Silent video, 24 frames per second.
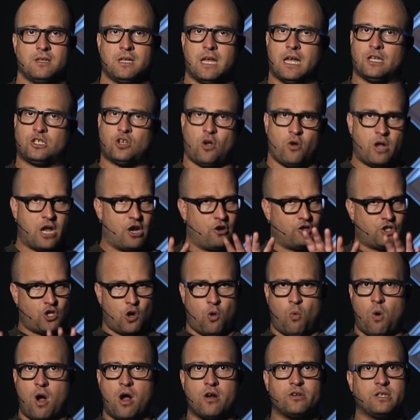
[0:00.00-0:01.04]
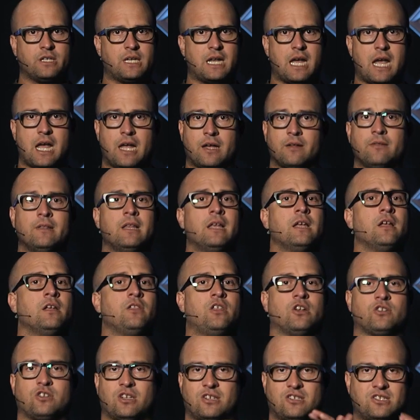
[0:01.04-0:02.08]
And so here's your word today.
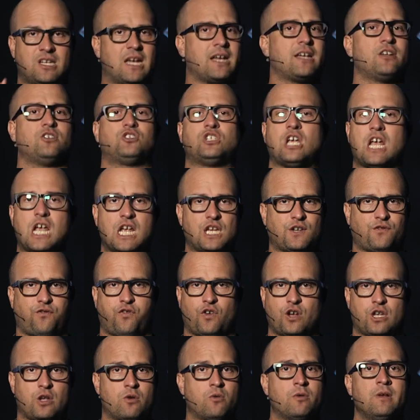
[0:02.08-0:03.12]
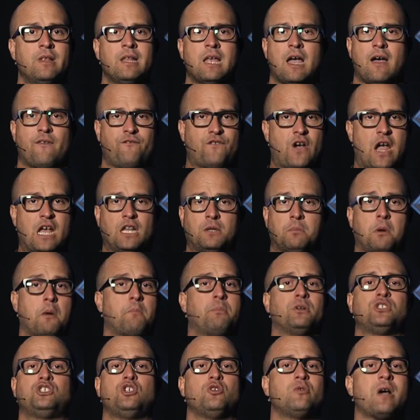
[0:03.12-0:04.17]
There's a second chance for you available,
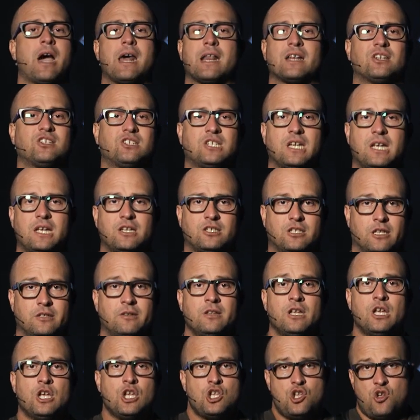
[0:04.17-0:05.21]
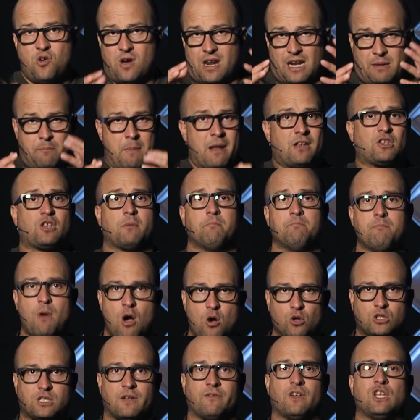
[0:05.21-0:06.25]
but you got to seize it. You got to make the
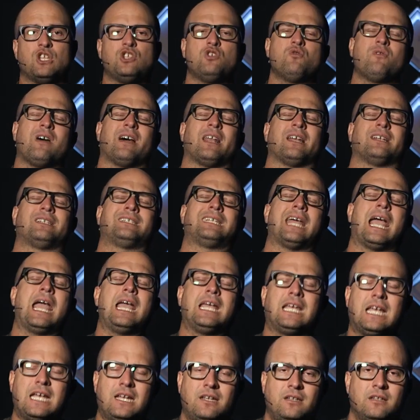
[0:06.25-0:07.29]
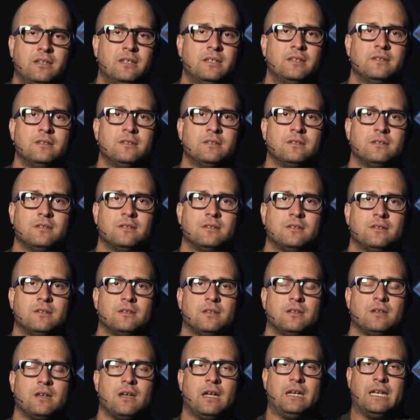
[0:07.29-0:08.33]
most of it. You got to take it
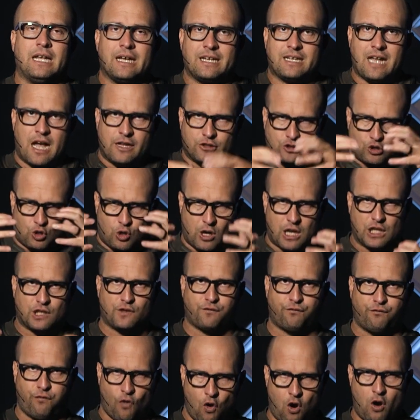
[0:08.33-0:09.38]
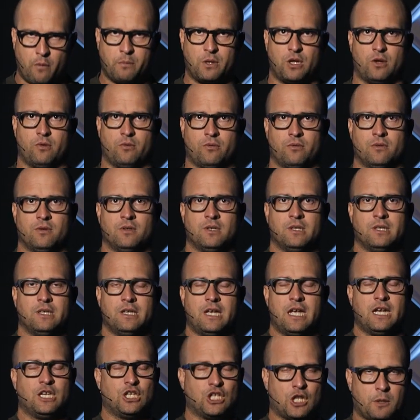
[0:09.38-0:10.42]
and let God transform you
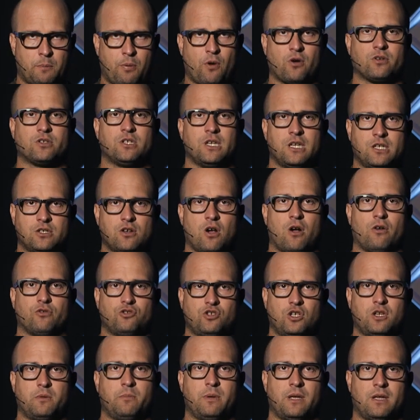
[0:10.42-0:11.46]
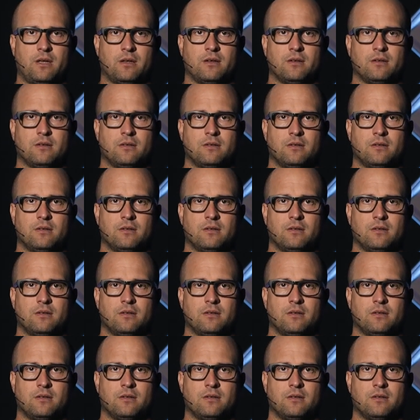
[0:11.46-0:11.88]
into the person he's called you to be.